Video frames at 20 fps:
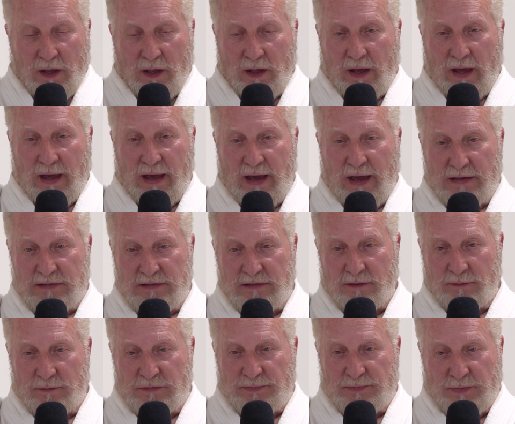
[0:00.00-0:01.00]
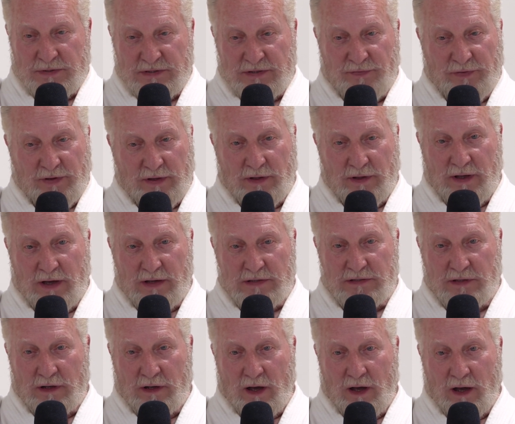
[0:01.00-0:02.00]
and I asked him specifically, I
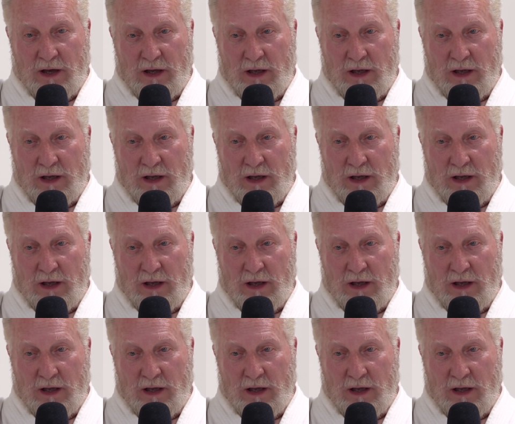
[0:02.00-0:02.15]
said,